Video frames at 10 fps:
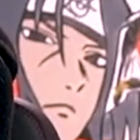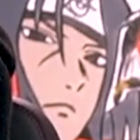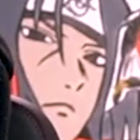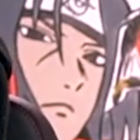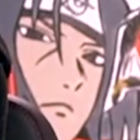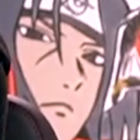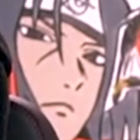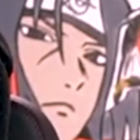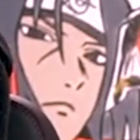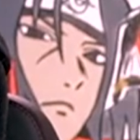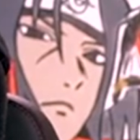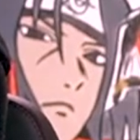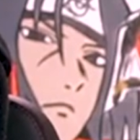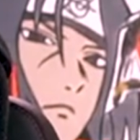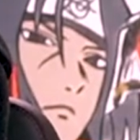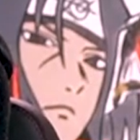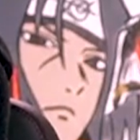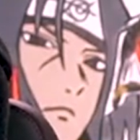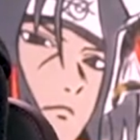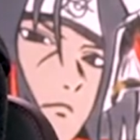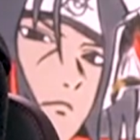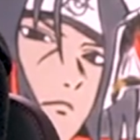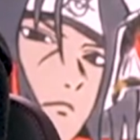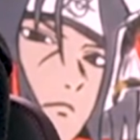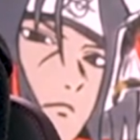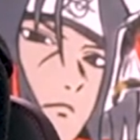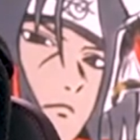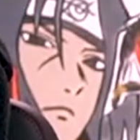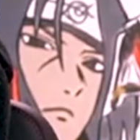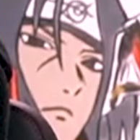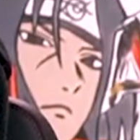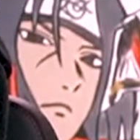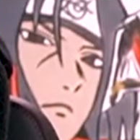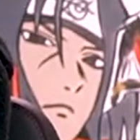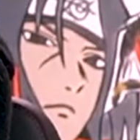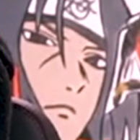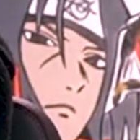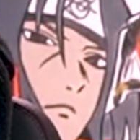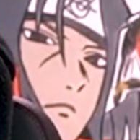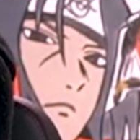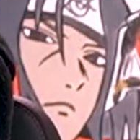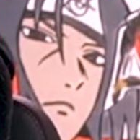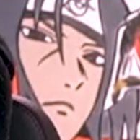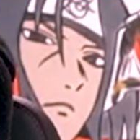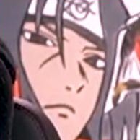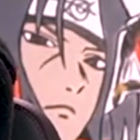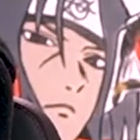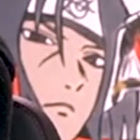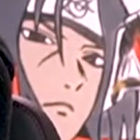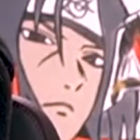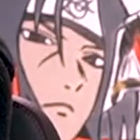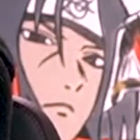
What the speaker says: (silent)